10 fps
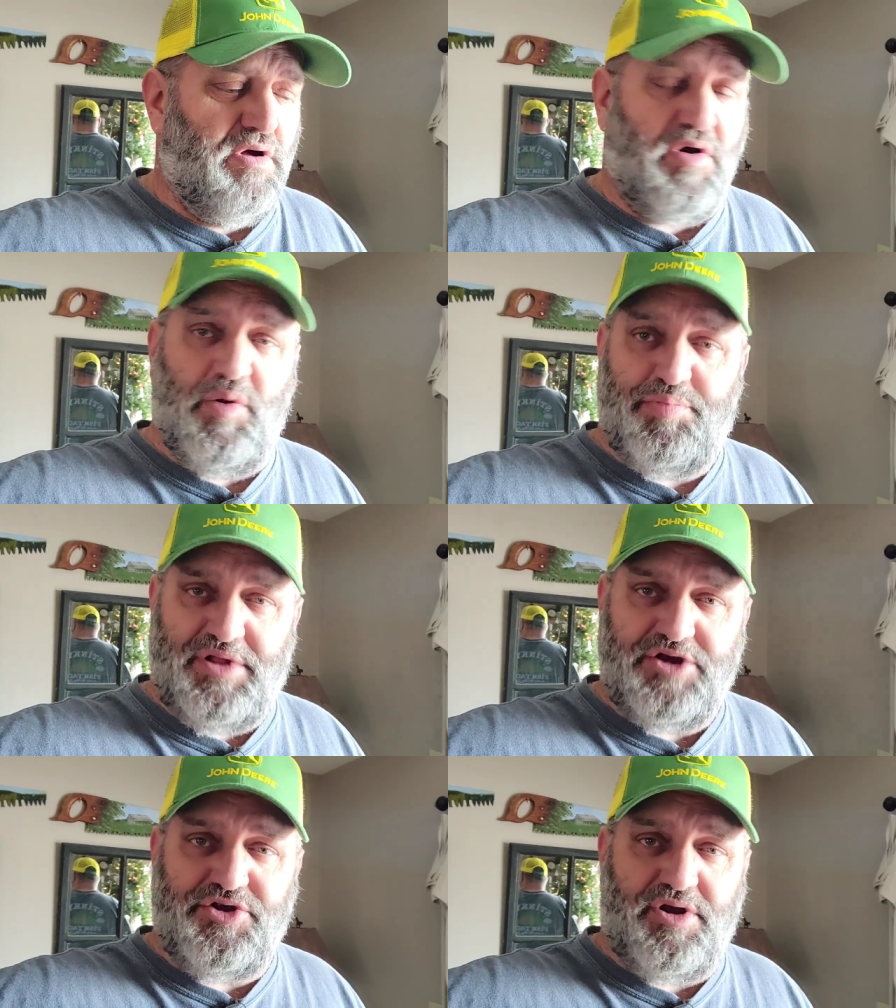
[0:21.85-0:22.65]
are a
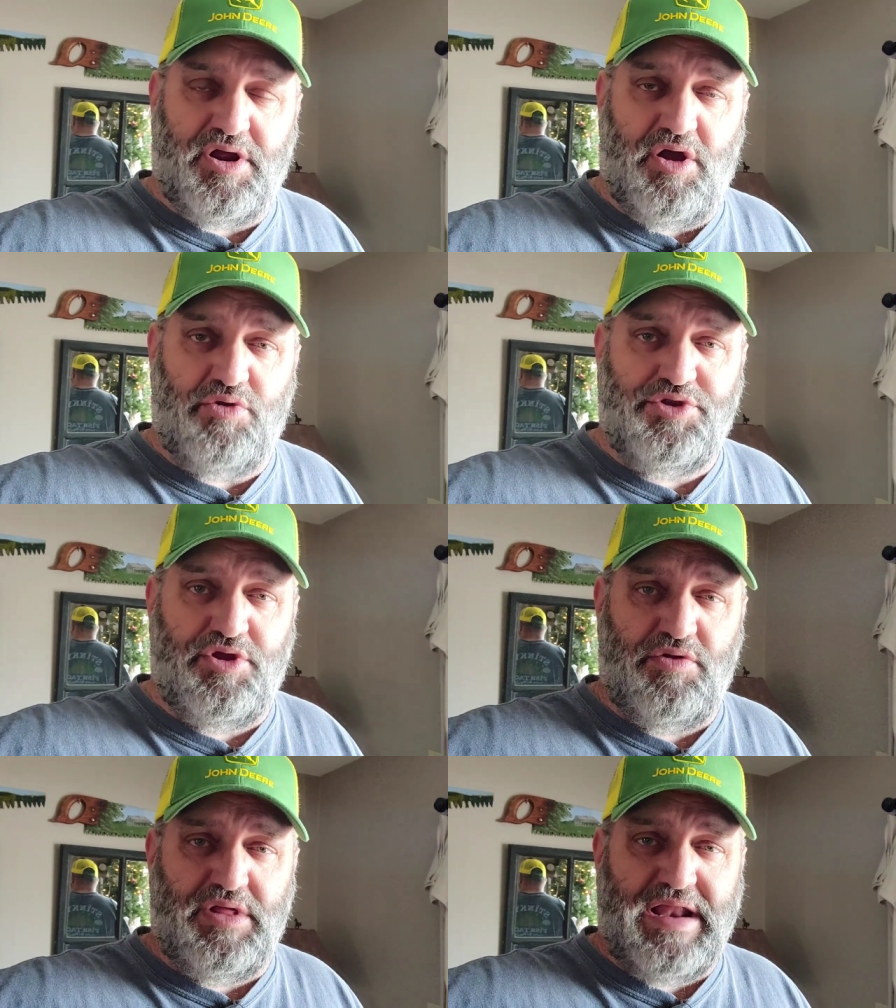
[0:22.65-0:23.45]
pleasure to go
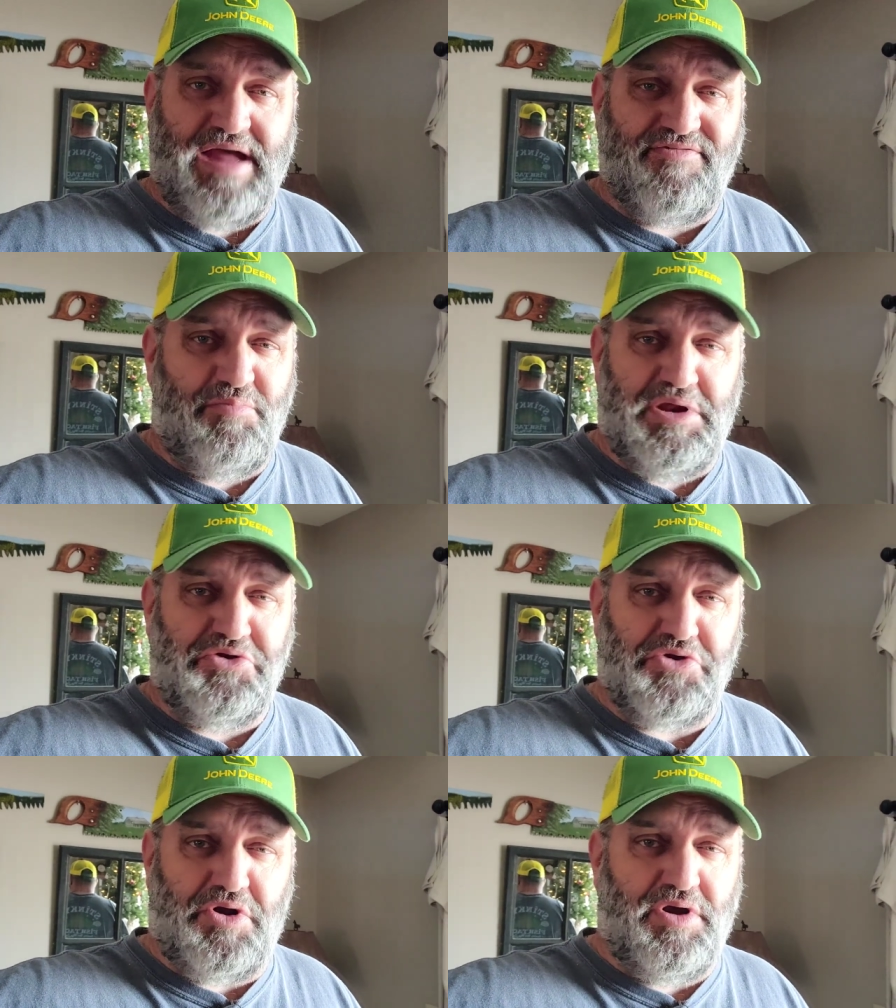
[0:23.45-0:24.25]
to that haven't
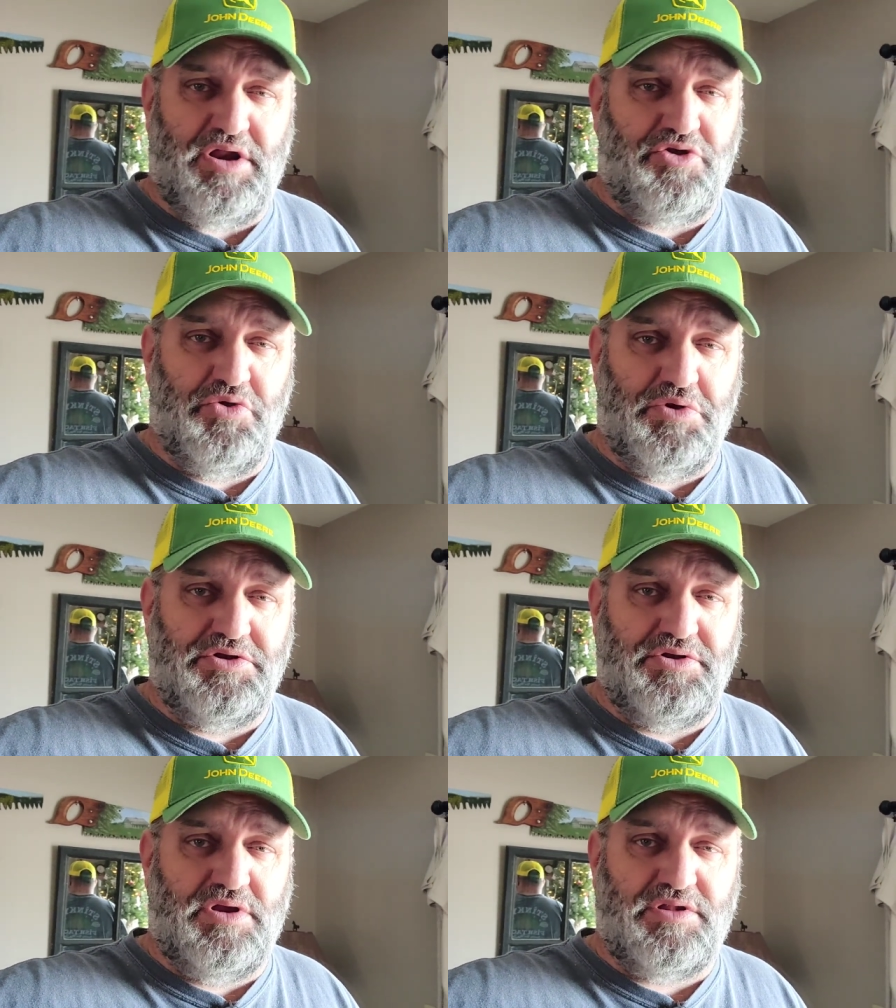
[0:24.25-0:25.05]
been turned into a,
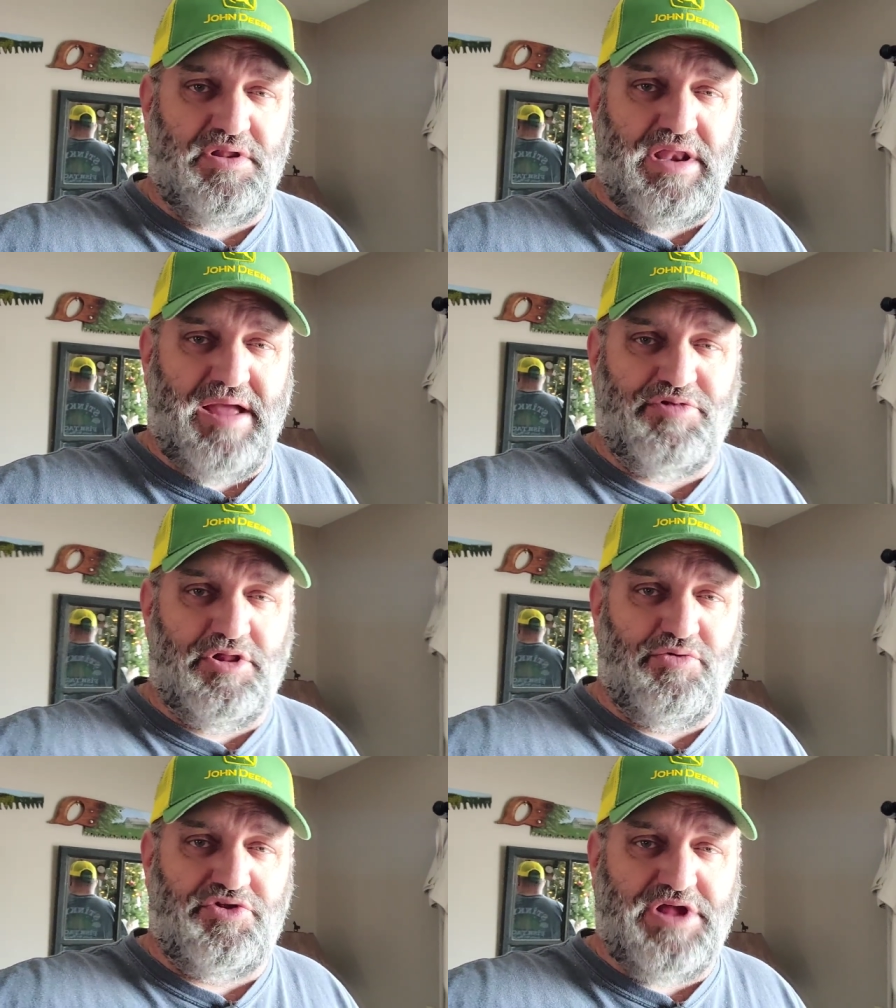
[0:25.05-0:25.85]
just an
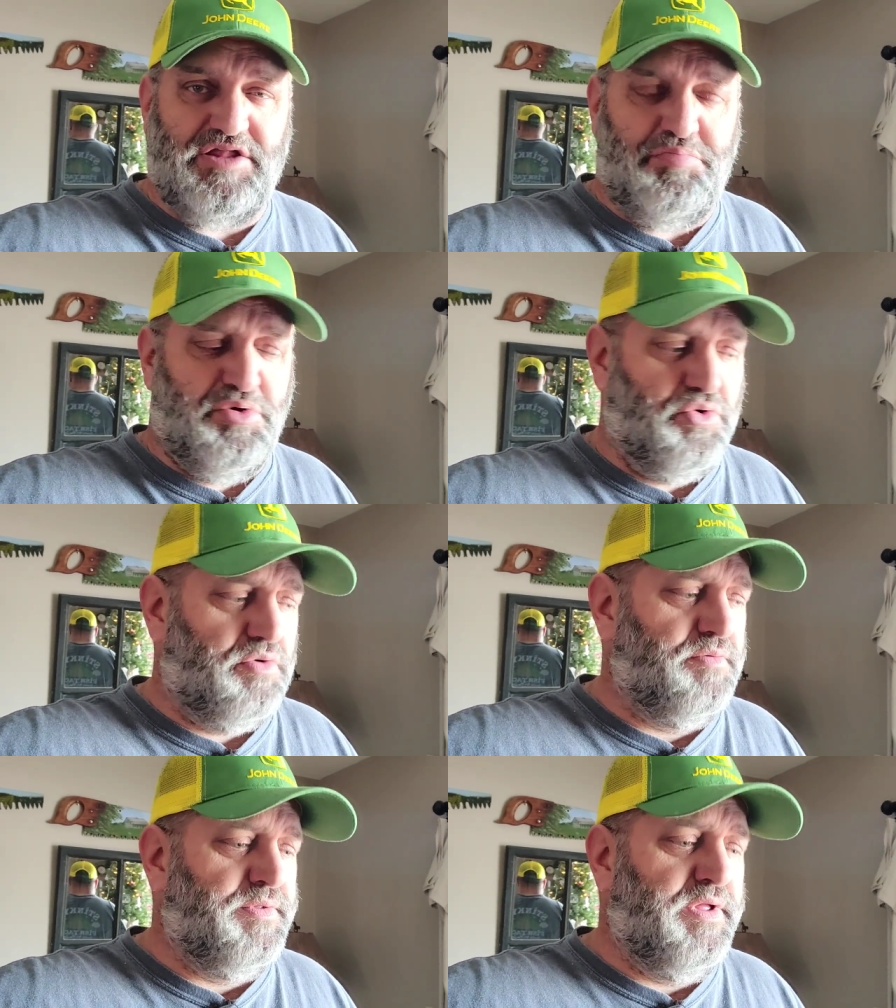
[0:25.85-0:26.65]
absolute cesspool.